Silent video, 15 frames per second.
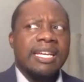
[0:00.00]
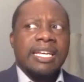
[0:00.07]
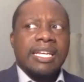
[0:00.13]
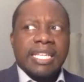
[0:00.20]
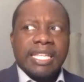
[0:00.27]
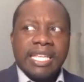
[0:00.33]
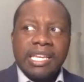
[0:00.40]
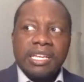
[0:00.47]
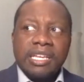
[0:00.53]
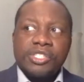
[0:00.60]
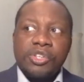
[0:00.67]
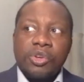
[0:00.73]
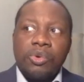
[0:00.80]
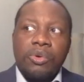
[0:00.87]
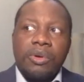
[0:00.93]
Yeah,
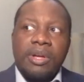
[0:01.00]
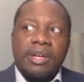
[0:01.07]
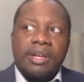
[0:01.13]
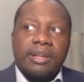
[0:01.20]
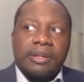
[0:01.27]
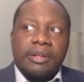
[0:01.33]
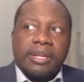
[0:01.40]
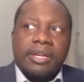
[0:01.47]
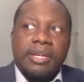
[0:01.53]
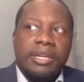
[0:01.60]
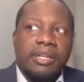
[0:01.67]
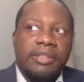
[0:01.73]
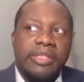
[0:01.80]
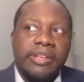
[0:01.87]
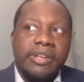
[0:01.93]
so
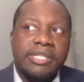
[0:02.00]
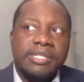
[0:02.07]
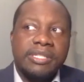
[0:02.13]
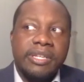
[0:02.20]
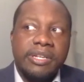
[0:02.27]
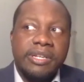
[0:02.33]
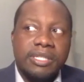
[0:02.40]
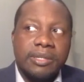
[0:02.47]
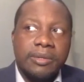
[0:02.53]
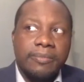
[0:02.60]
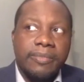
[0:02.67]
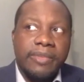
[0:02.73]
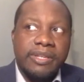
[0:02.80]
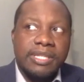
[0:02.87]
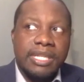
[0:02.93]
there's
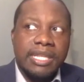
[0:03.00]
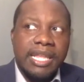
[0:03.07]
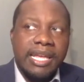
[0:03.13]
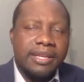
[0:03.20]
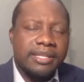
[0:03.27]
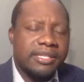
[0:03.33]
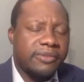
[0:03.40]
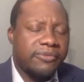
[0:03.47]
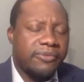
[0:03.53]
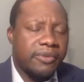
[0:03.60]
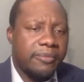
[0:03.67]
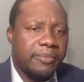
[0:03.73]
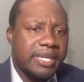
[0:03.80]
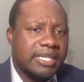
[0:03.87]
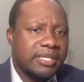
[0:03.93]
a legacy for the
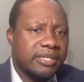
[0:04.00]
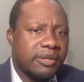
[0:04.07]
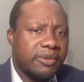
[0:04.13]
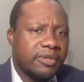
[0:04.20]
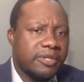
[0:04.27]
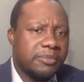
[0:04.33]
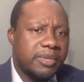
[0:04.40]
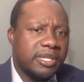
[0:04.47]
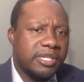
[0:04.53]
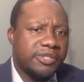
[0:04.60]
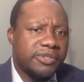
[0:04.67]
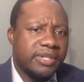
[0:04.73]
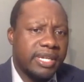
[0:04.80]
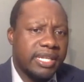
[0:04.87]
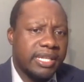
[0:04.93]
business owners
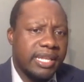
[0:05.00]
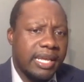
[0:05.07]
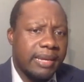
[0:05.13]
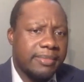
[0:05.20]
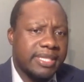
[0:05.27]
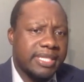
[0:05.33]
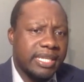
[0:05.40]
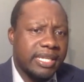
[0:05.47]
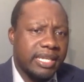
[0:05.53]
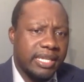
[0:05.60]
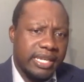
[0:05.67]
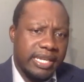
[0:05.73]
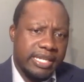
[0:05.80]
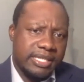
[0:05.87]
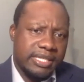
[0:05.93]
ministry at Abyssinian
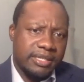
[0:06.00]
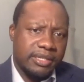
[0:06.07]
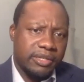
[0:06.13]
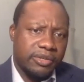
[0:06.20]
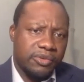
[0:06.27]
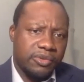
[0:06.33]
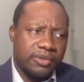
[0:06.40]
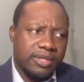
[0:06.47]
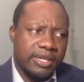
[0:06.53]
that's a little